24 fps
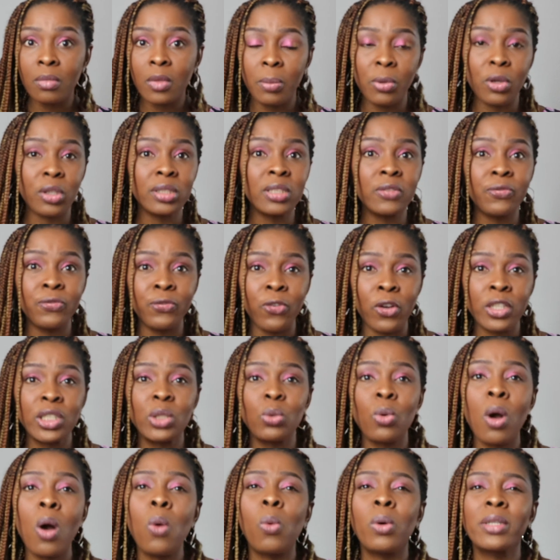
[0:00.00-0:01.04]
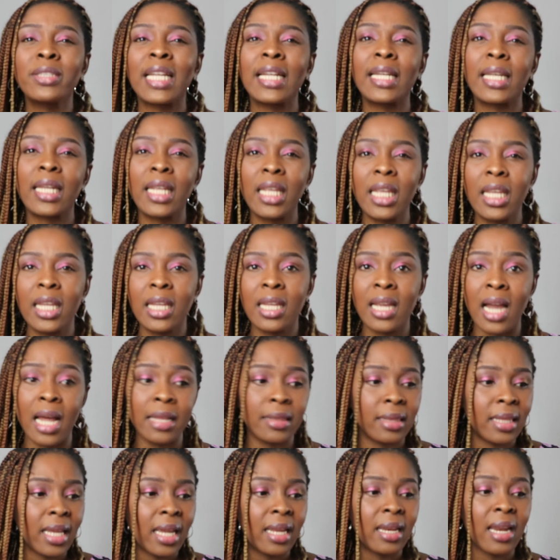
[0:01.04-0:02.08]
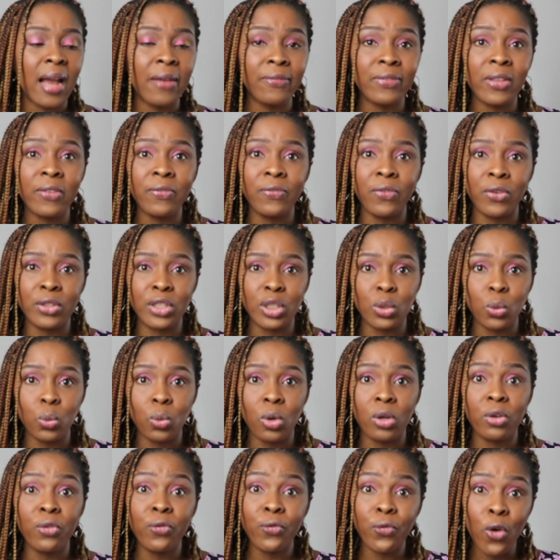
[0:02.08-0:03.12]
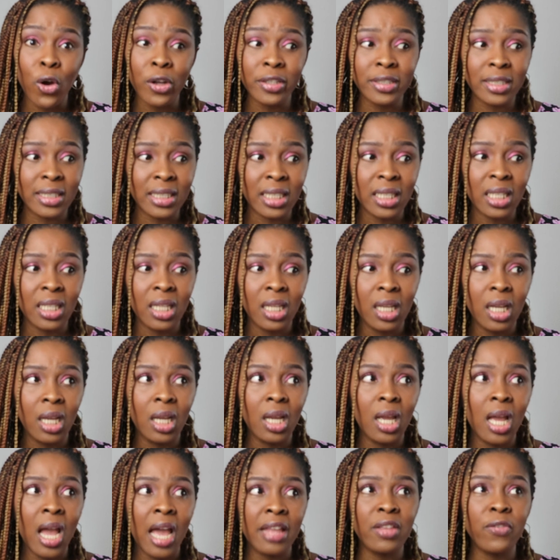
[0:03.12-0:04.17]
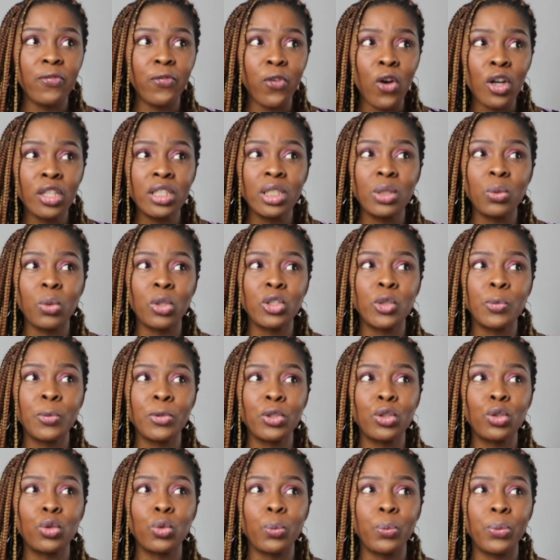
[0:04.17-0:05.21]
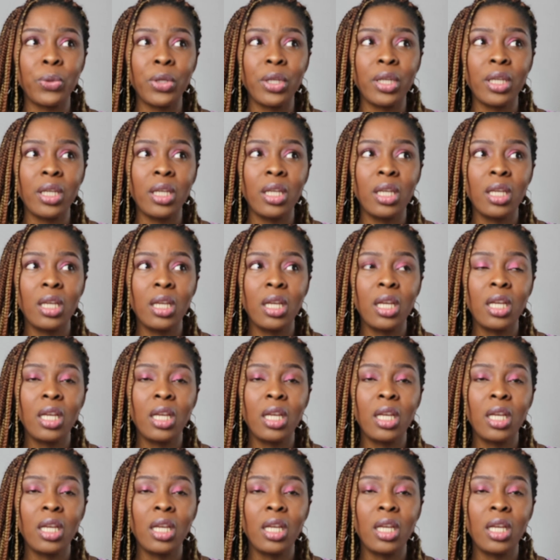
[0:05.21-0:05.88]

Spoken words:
because 41 was an E, and then after 41, 40, I think 40 was supposed to be